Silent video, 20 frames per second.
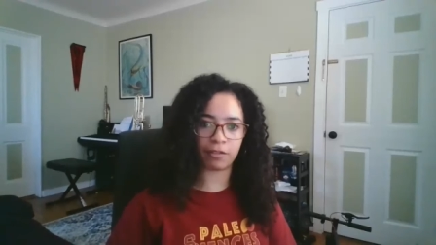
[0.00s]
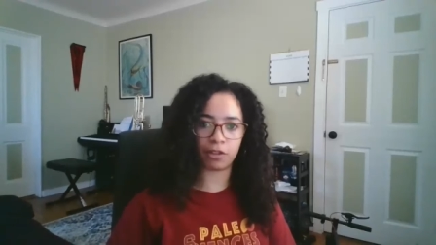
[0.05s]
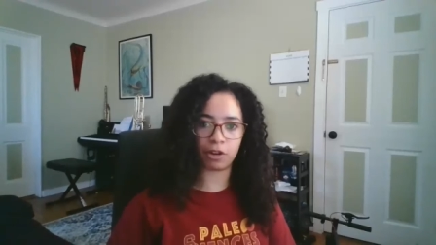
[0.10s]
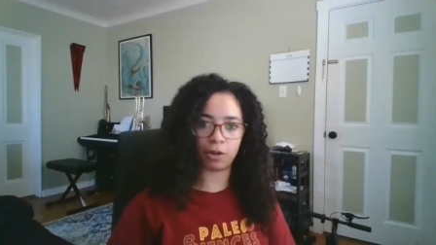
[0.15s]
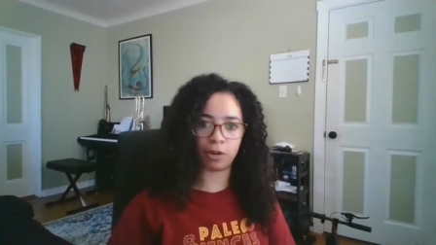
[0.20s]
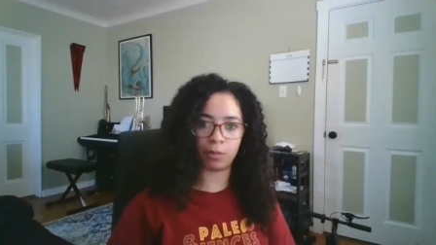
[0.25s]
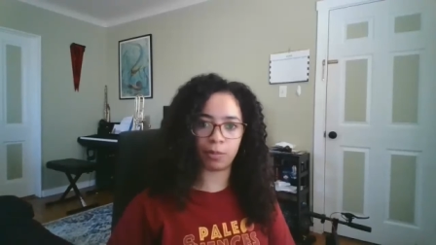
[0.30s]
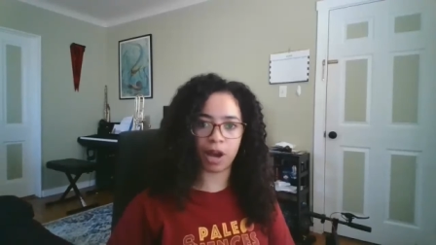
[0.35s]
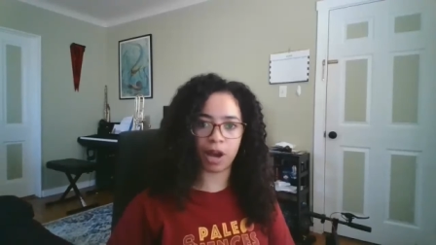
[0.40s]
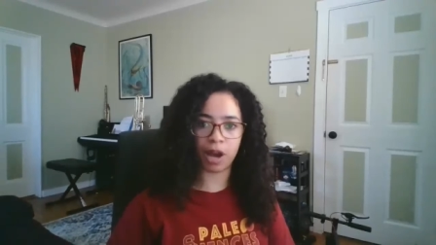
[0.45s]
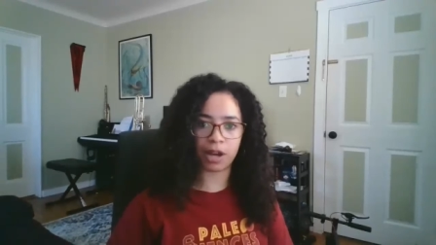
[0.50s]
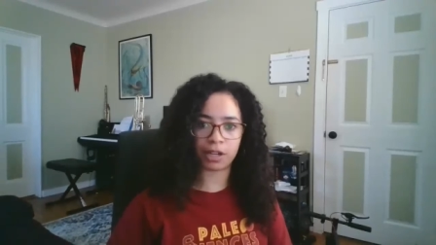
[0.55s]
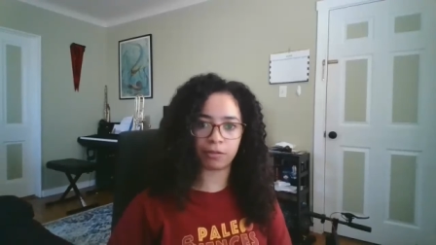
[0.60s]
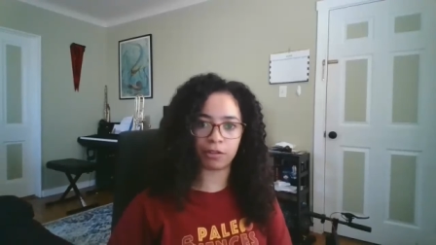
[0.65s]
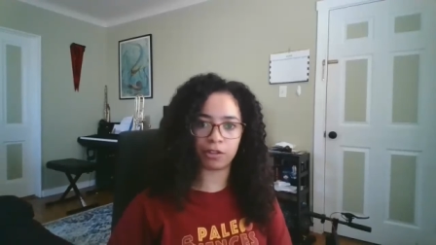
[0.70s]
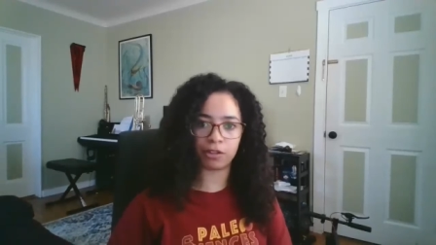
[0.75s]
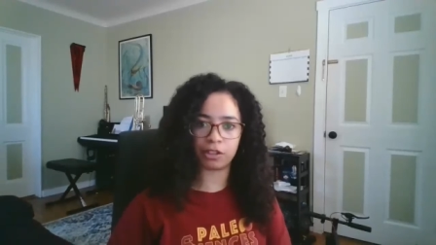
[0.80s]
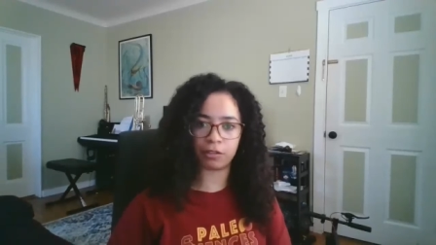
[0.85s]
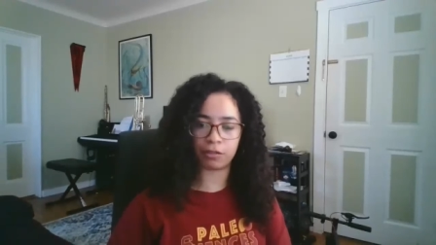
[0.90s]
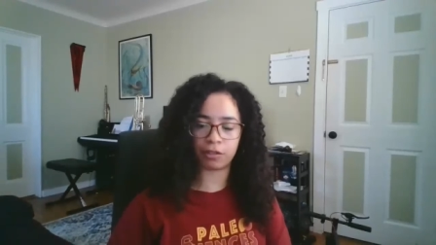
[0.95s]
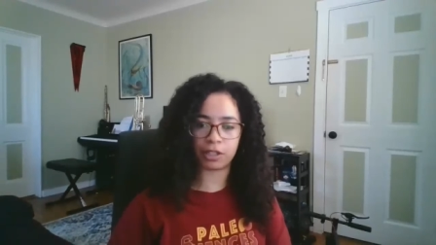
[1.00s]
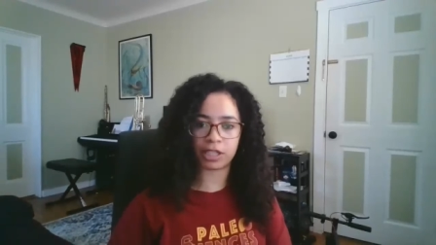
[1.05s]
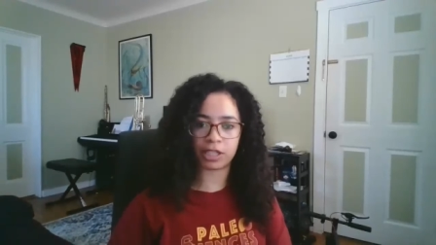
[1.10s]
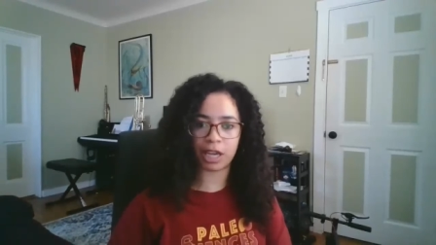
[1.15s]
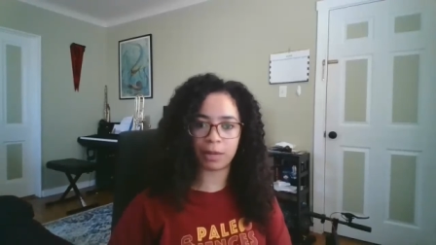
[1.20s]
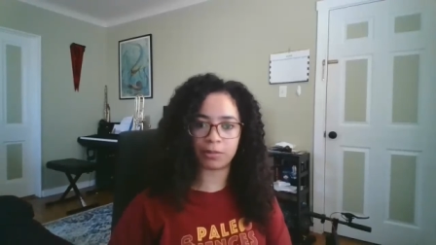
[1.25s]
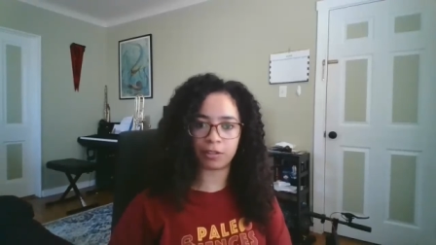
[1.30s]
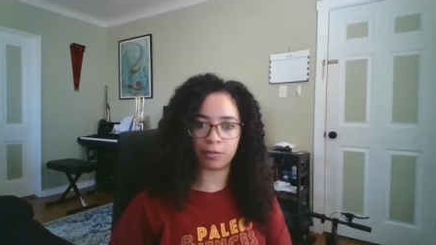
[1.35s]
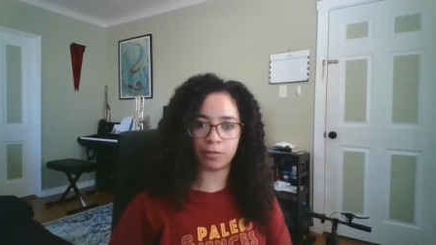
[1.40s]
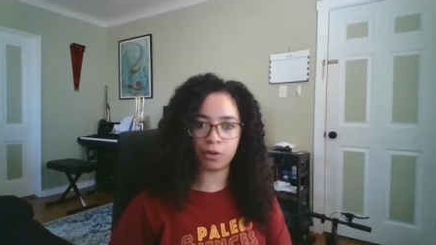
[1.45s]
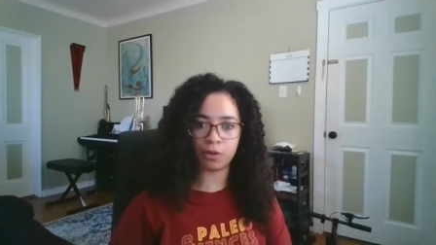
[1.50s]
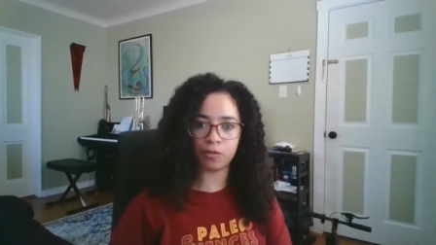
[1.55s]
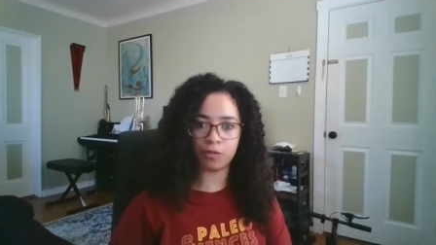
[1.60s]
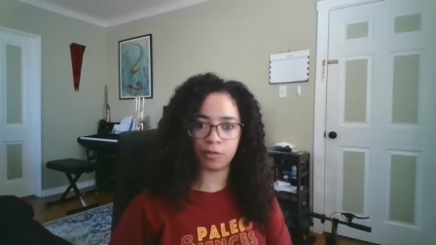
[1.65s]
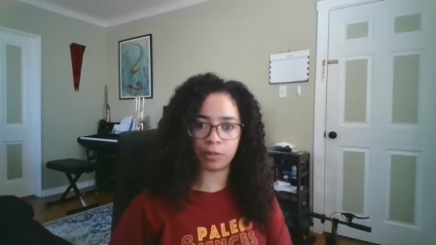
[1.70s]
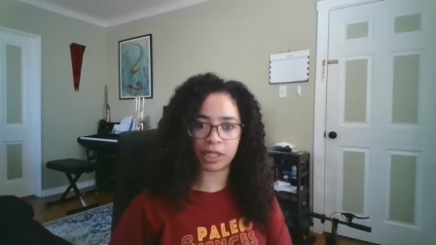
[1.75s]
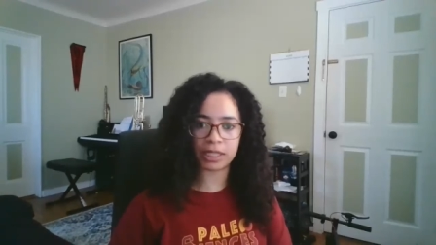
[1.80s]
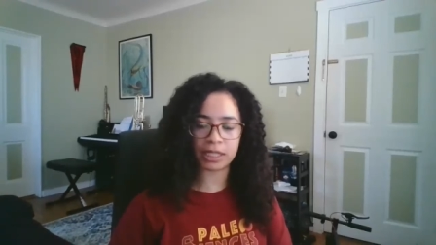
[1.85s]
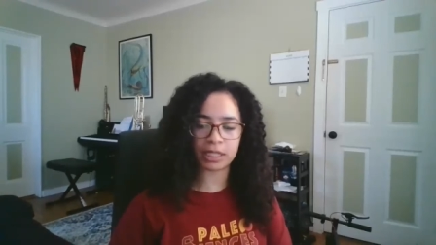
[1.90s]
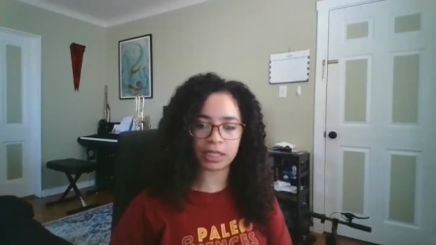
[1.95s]
of their body for different types of
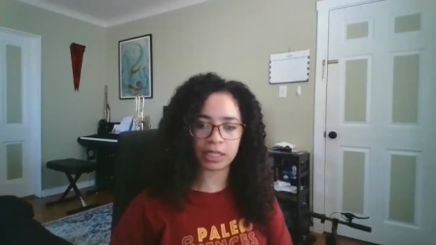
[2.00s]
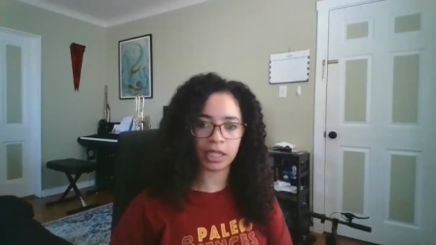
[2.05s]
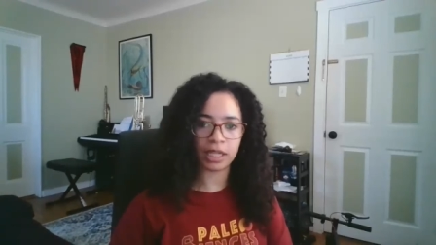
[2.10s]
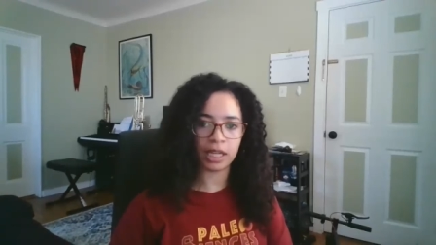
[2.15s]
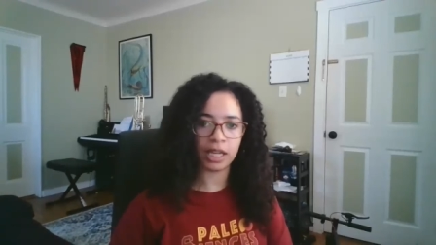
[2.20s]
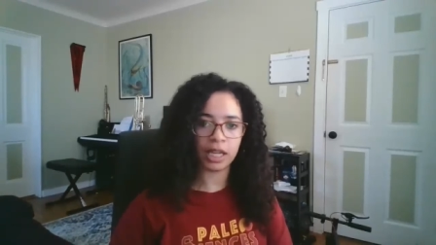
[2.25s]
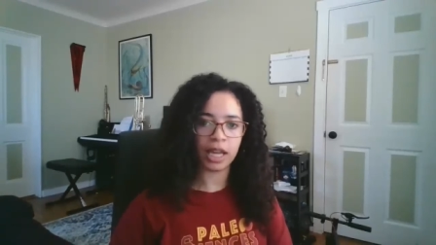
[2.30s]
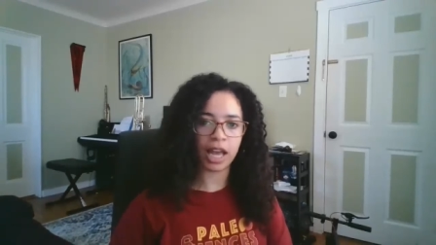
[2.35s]
movements.